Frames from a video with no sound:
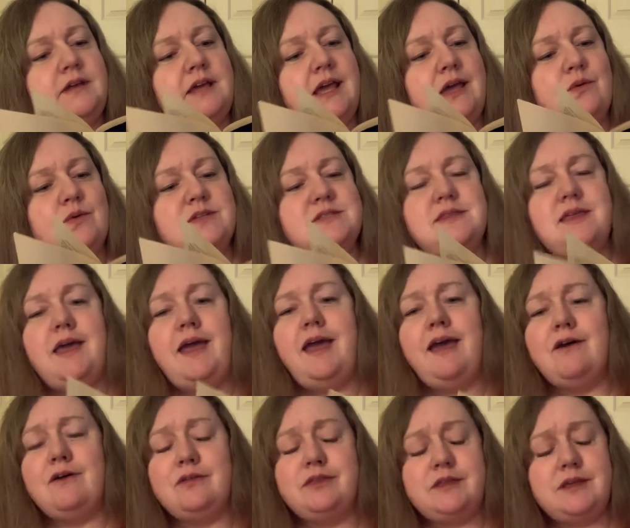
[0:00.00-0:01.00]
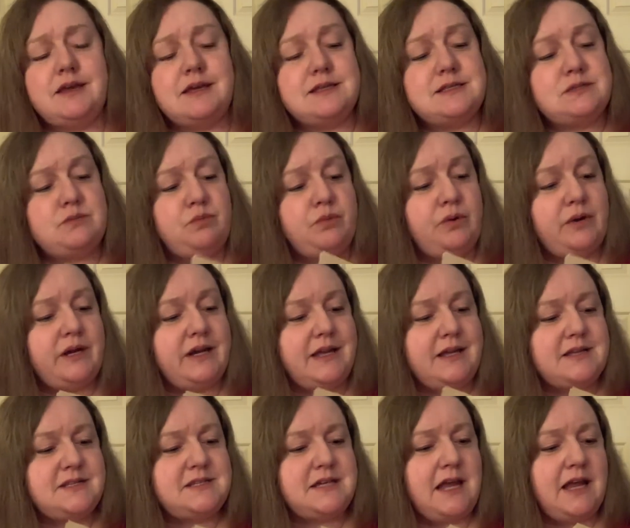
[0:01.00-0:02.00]
it was the healthiest,
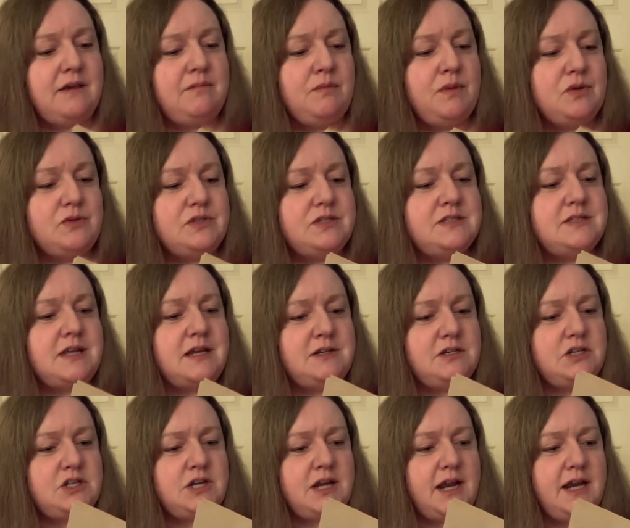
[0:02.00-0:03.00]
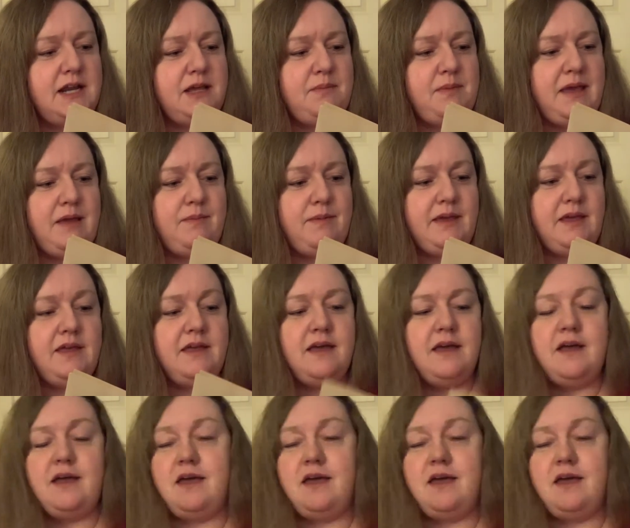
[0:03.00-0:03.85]
prettiest, and most sunshiny baby